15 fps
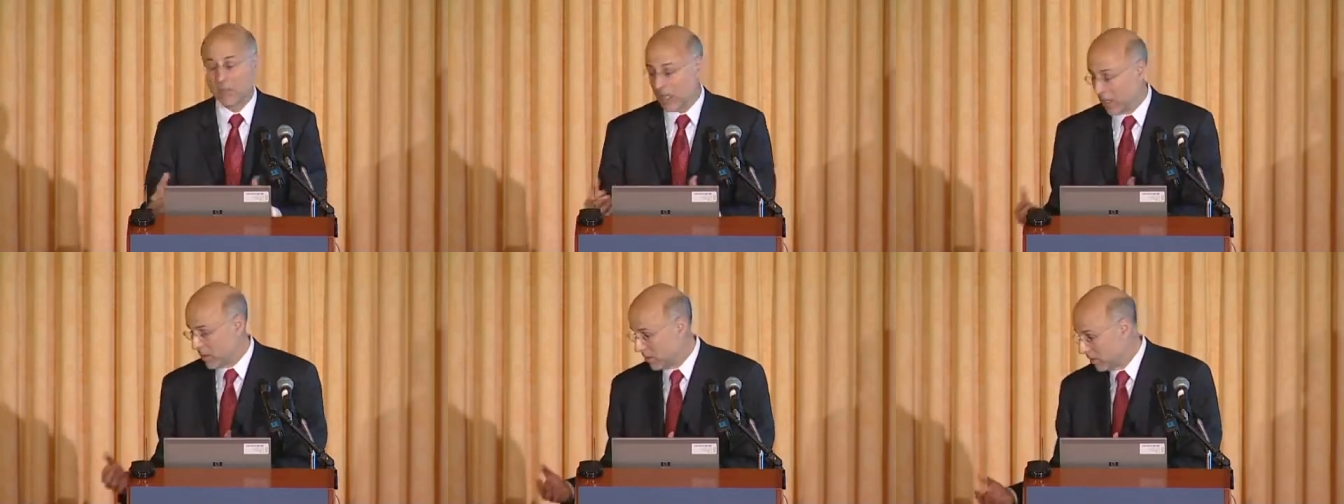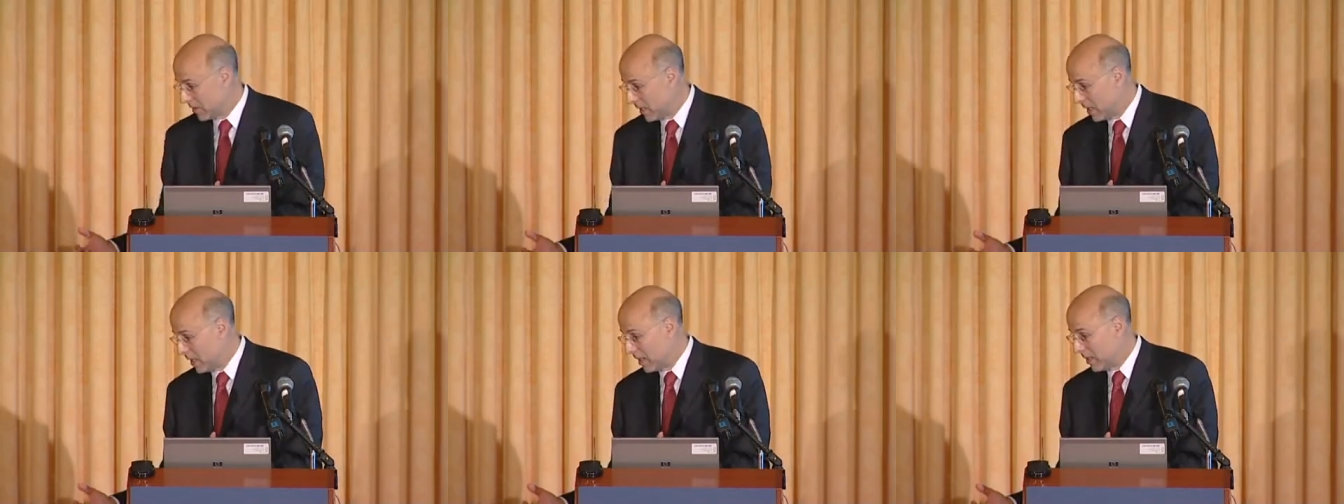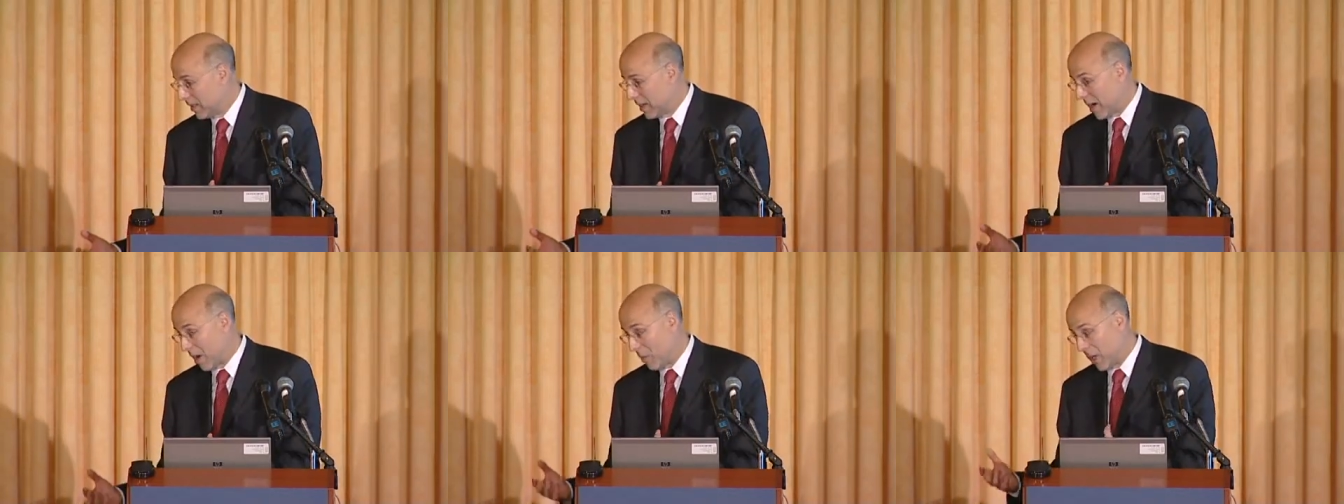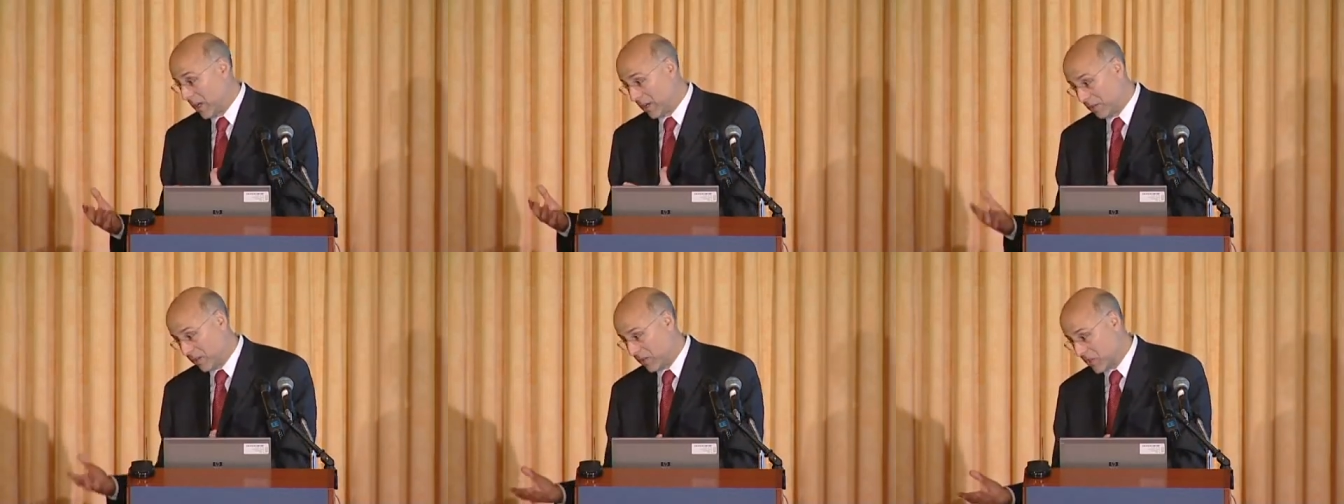Daniel,
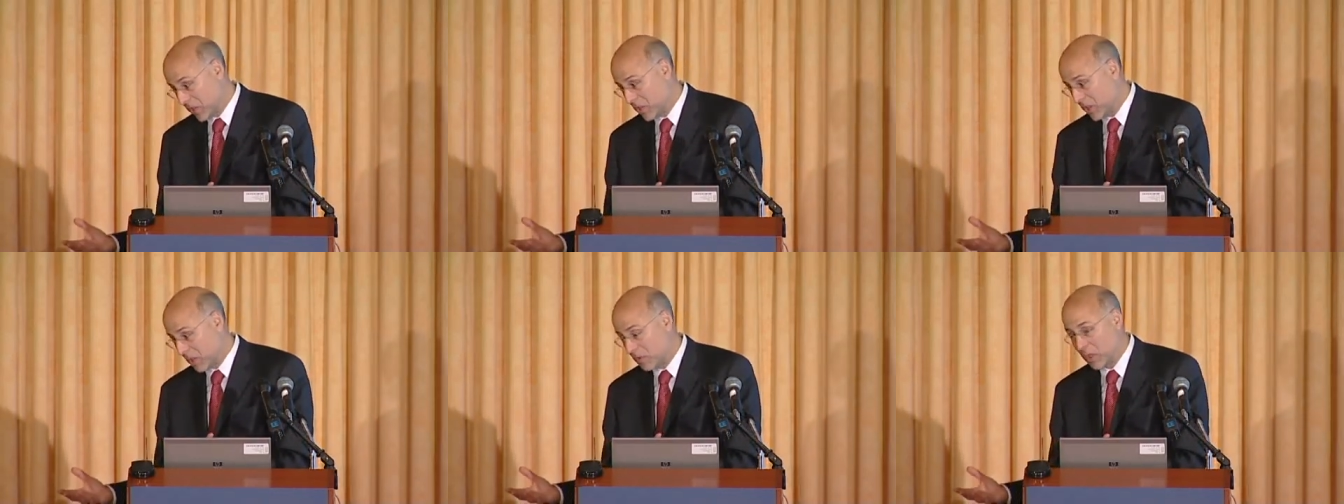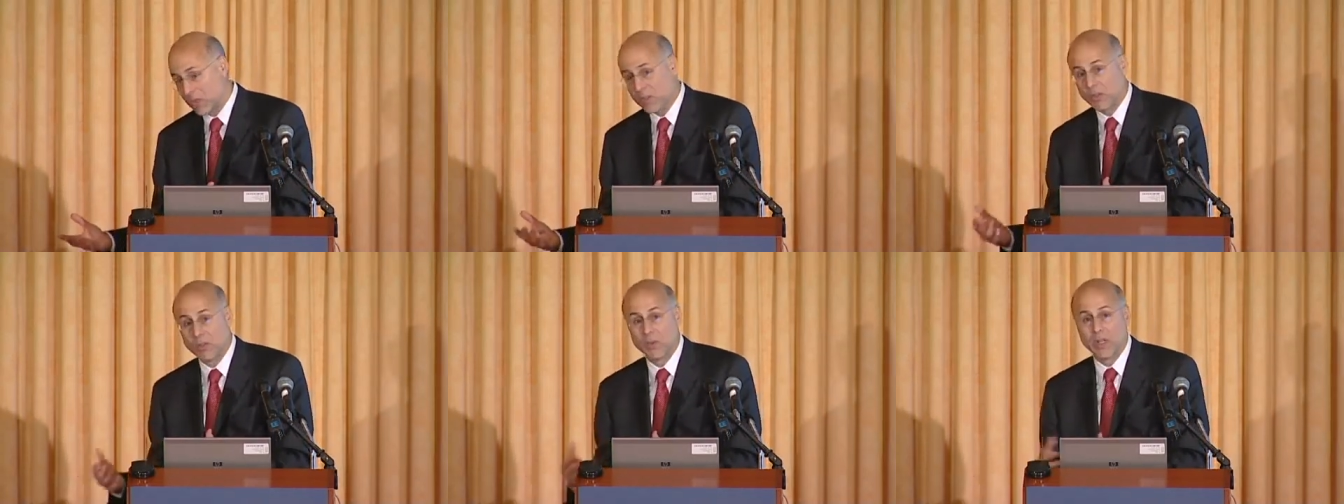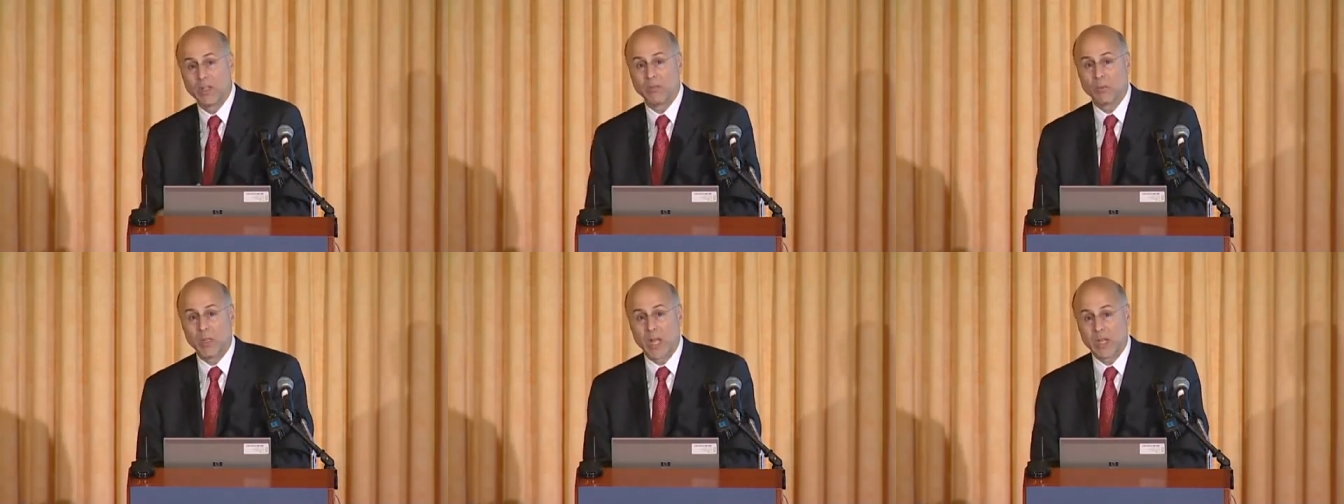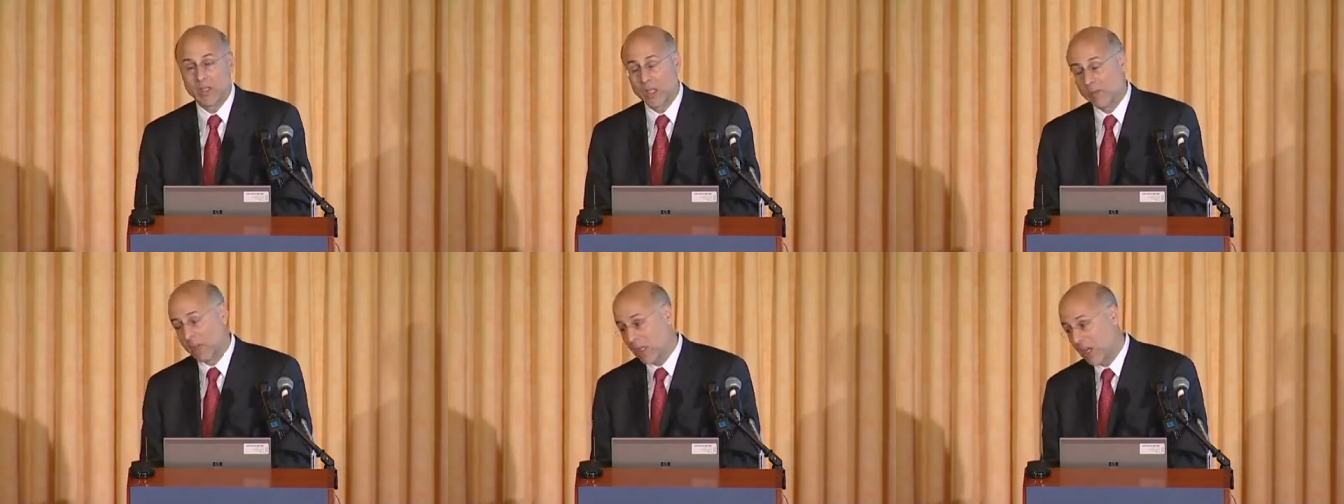is this subject to
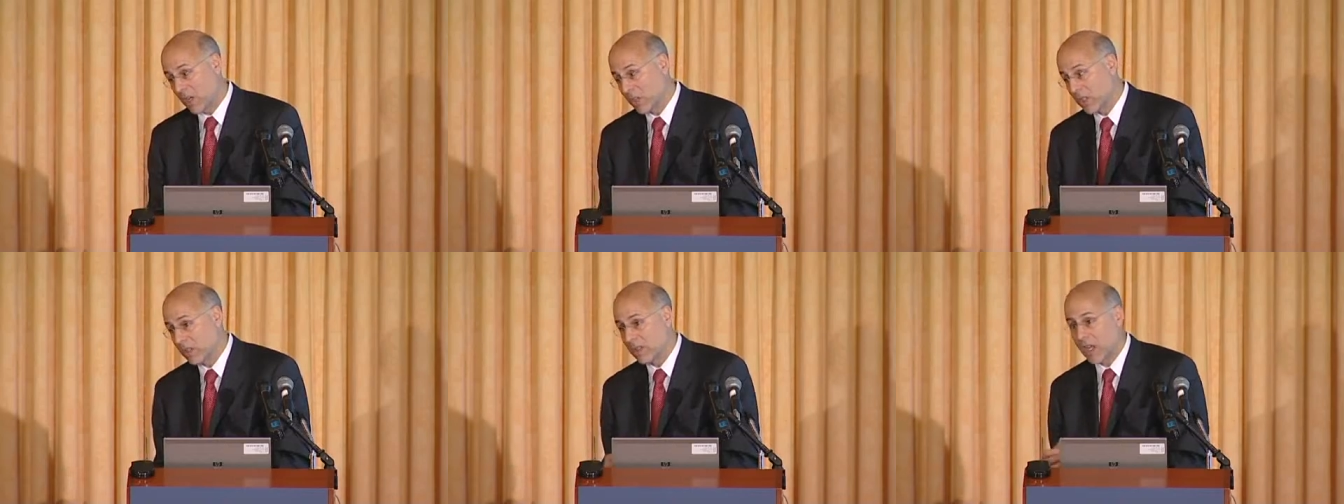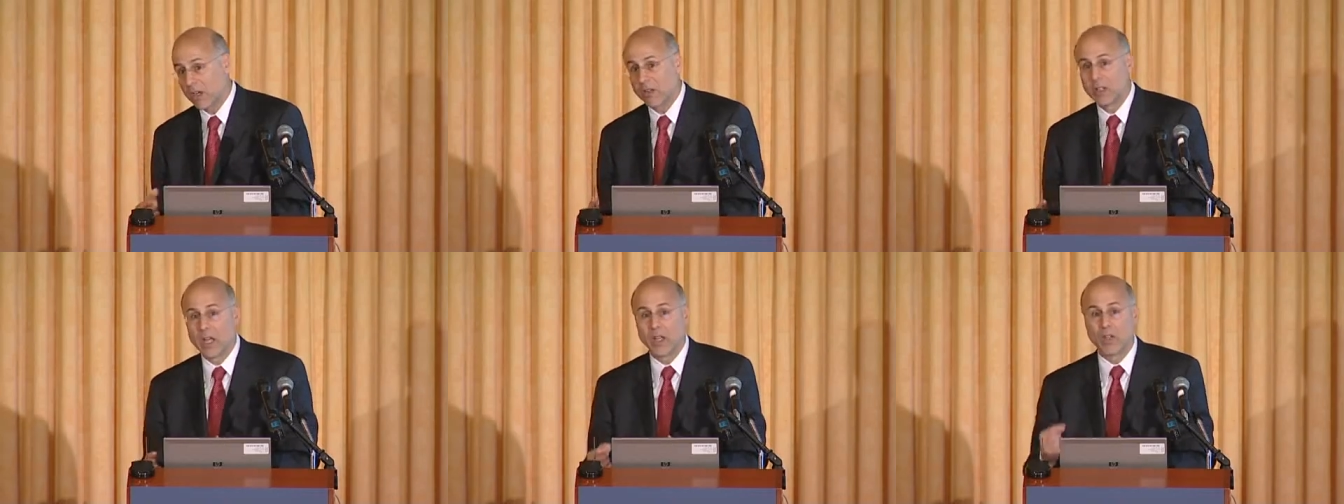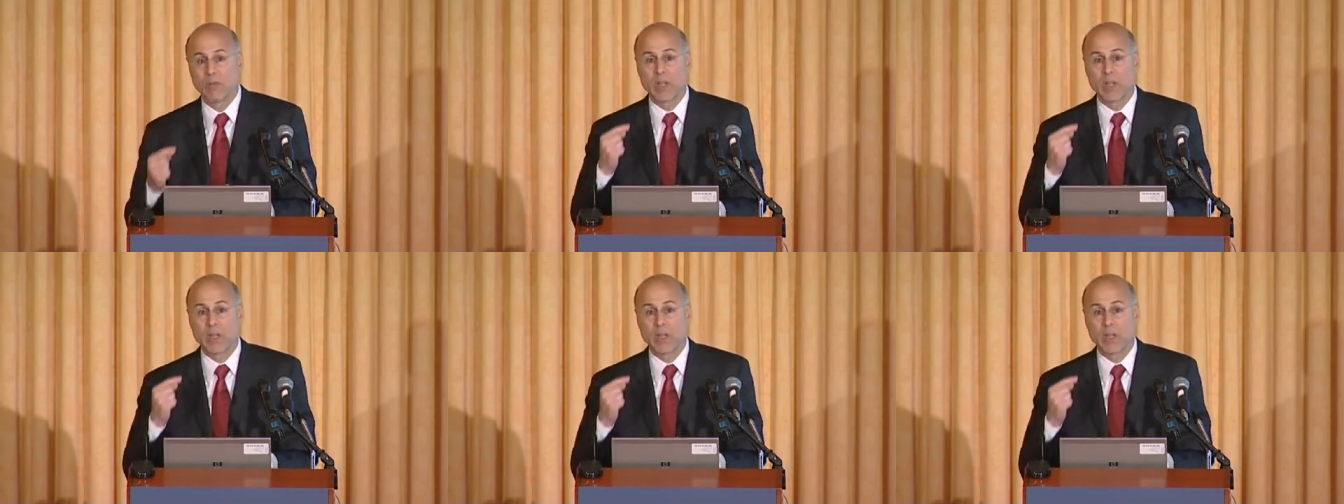re-identification attack or not?